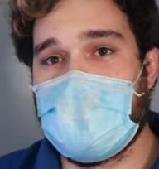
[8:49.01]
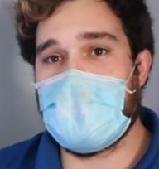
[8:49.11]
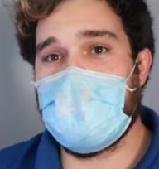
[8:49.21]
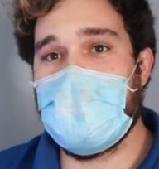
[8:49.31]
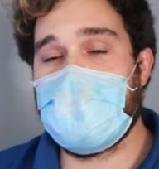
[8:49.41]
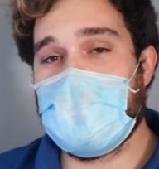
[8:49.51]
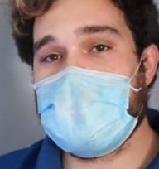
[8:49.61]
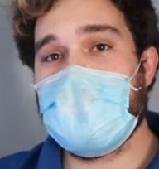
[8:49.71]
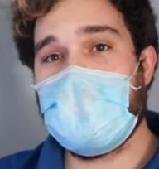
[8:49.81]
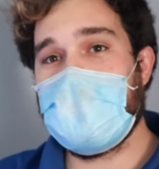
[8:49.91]
I mean,
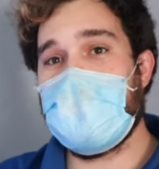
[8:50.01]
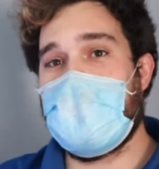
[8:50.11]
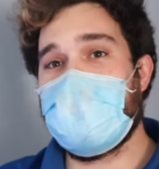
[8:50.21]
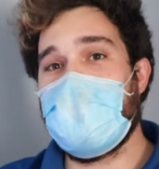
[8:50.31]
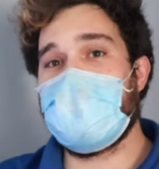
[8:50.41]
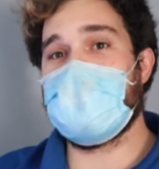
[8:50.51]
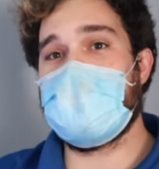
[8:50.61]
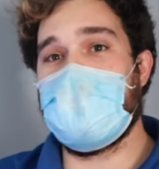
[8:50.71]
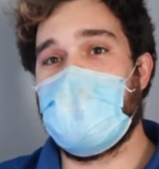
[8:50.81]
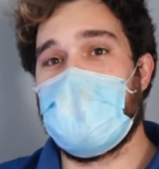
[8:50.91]
personally, I've never
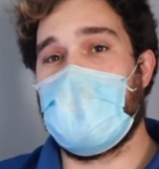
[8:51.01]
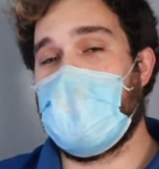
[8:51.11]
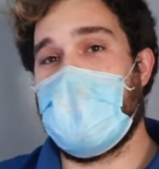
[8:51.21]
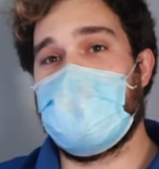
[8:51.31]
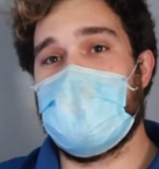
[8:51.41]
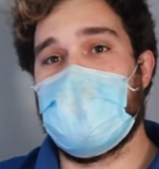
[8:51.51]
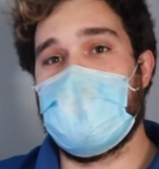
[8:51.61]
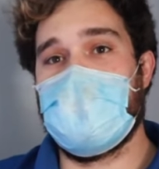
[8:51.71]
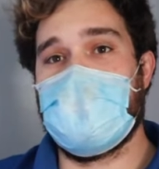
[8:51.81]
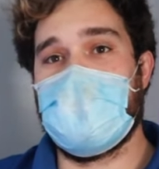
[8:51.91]
seen one go
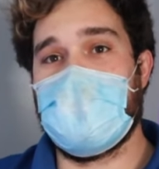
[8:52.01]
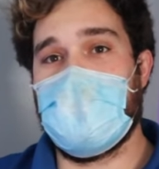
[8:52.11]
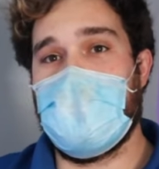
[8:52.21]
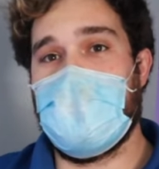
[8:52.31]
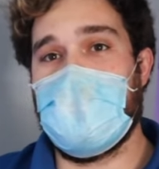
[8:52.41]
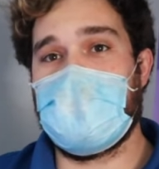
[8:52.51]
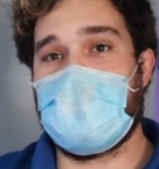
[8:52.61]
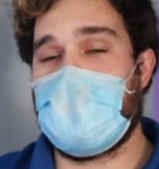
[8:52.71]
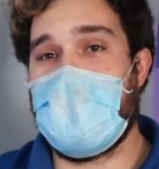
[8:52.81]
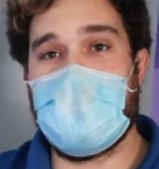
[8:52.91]
after
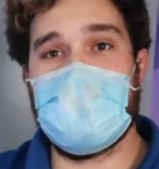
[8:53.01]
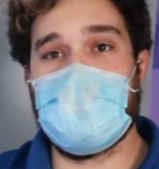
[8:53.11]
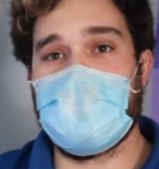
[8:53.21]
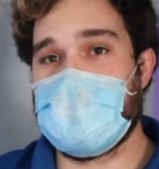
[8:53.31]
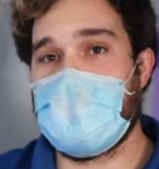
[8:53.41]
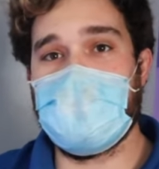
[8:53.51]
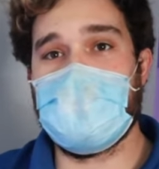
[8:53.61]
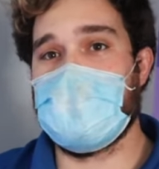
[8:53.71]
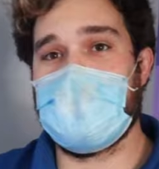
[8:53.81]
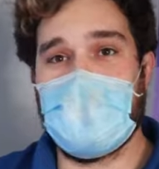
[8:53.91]
crabs or
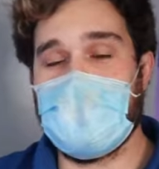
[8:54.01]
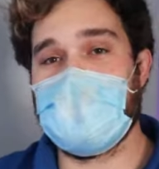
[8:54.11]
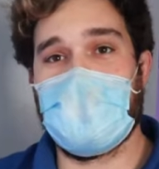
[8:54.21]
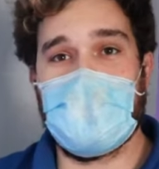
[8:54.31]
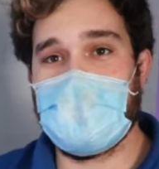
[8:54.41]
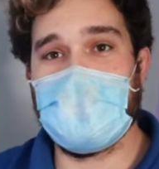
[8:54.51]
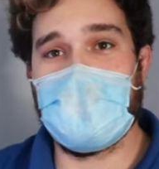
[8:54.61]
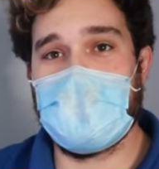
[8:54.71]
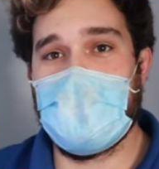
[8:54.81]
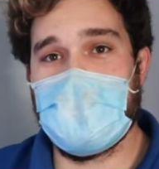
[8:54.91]
shrimps or snails or anything
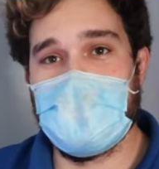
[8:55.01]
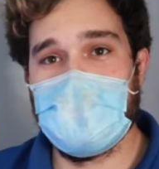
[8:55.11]
like that.